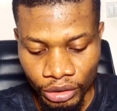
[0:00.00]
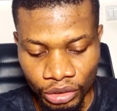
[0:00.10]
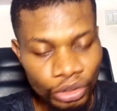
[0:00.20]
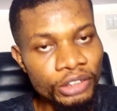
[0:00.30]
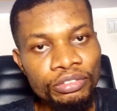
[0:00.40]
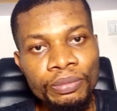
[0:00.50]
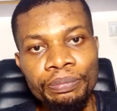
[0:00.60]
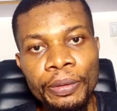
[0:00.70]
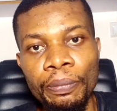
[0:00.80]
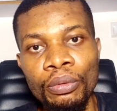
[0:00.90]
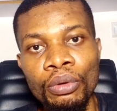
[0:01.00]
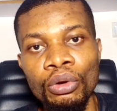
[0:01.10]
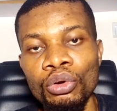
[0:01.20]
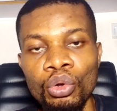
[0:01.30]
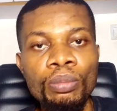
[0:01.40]
not even people
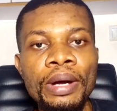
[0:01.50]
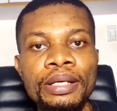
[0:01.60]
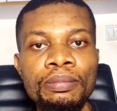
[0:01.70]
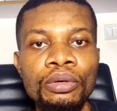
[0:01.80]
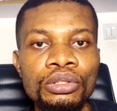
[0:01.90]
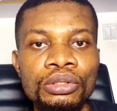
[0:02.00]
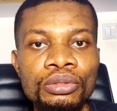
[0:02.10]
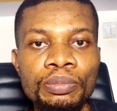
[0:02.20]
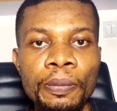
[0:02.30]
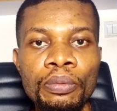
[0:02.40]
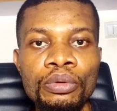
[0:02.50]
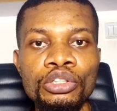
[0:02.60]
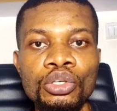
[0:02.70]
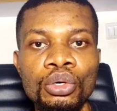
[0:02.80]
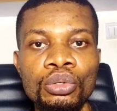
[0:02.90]
globally, but people in
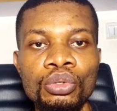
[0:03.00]
your